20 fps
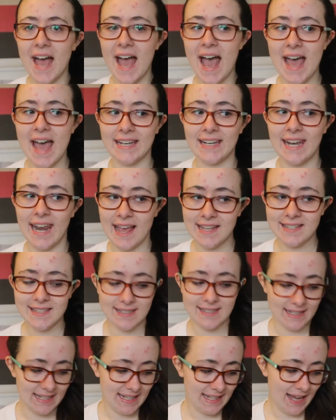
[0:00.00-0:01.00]
And
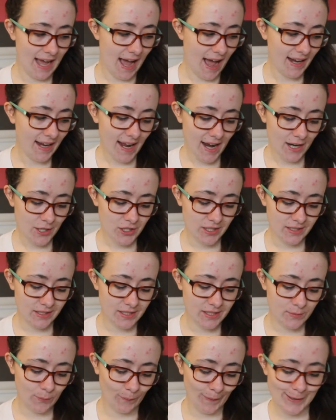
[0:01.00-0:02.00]
lastly, I actually
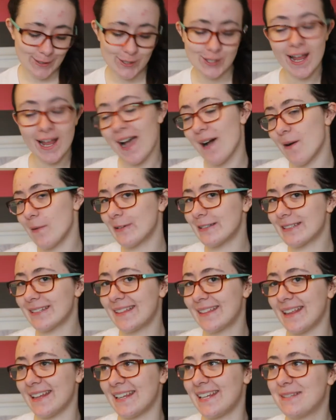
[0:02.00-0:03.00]
switched out
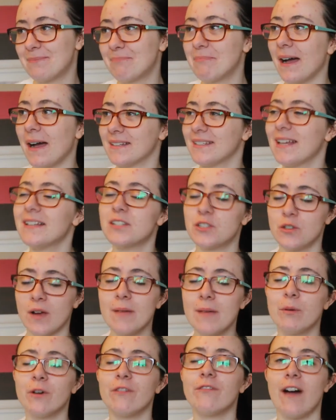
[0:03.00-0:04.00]
this. I tend to
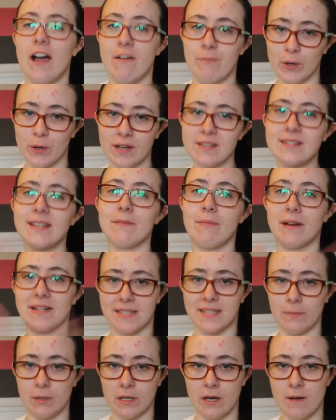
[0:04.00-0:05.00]
try and put 5 books in my
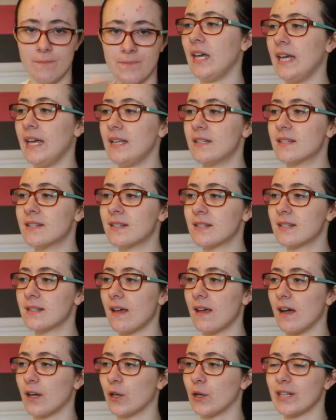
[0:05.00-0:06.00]
TBR.
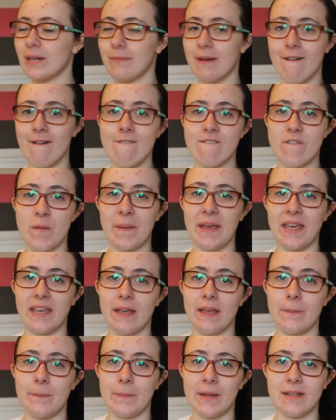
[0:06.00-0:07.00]
It's a good amount for
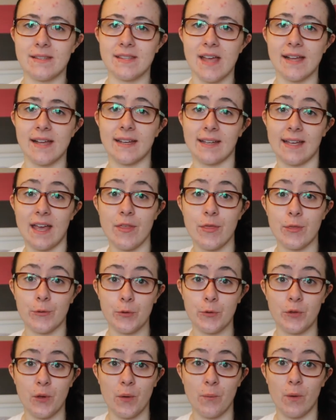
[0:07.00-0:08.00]
me. It means that I can get
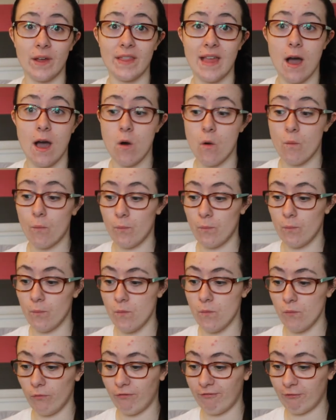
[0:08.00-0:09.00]
through them without
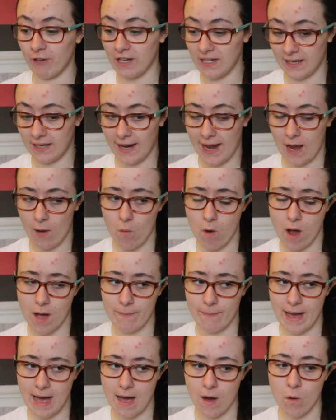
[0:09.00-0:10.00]
freaking out
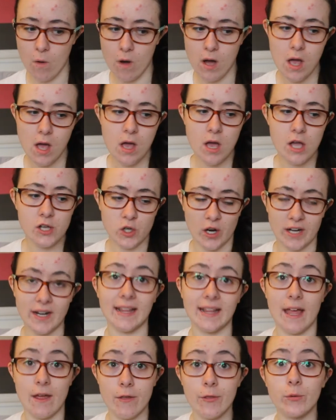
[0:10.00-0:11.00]
about trying
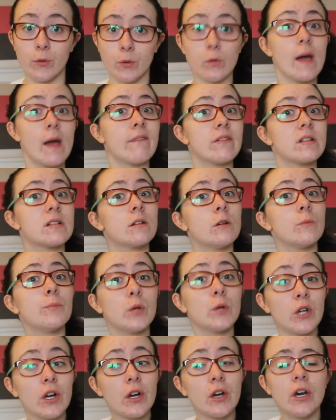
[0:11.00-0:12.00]
to get through every single
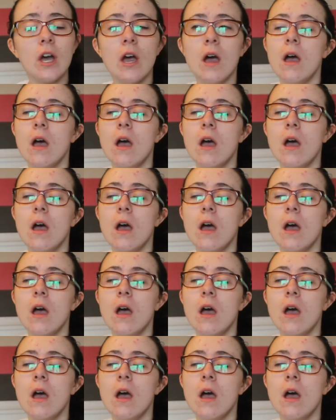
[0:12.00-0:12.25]
book.